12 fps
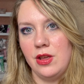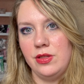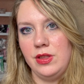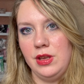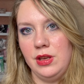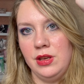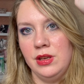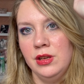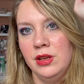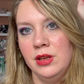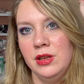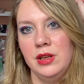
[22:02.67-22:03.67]
the
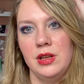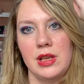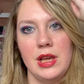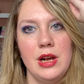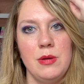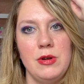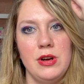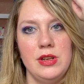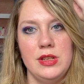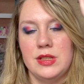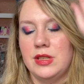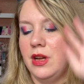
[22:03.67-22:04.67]
camera
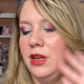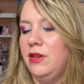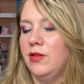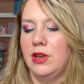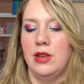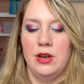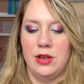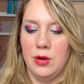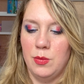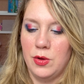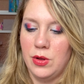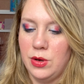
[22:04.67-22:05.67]
is not even going to
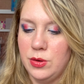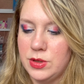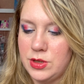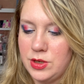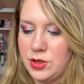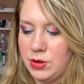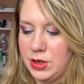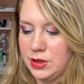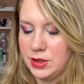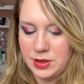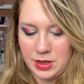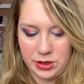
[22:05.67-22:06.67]
come close to doing
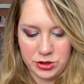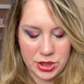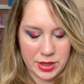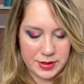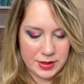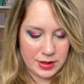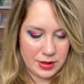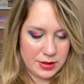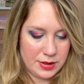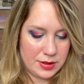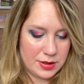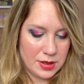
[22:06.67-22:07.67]
this thing
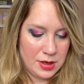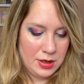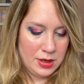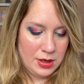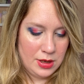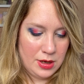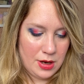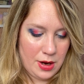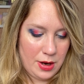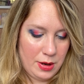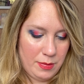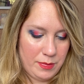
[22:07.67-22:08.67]
justice.
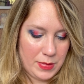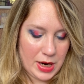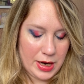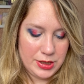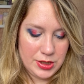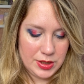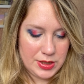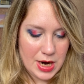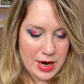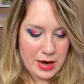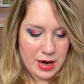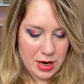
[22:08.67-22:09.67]

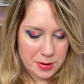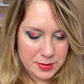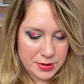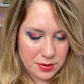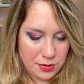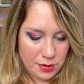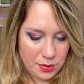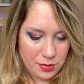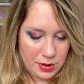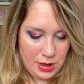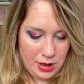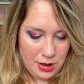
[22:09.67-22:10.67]
I
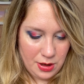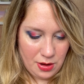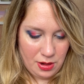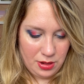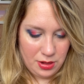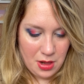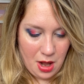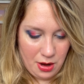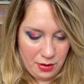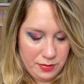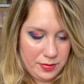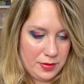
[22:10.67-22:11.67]
absolutely
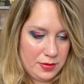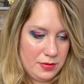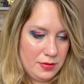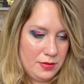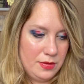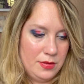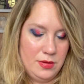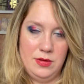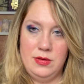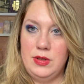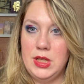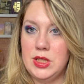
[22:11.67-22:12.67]
love
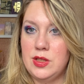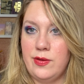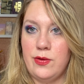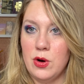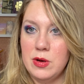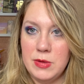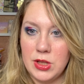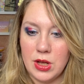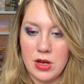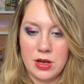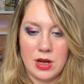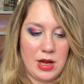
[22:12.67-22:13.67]
this
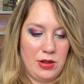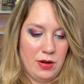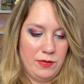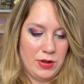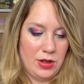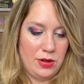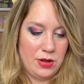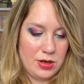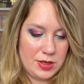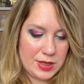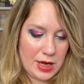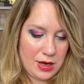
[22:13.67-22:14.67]
formula. I love the
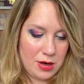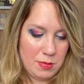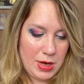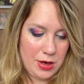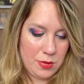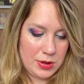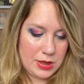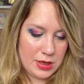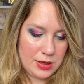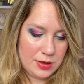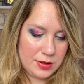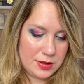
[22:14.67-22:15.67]
looks I can make with
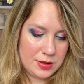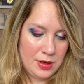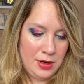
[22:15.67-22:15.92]
this.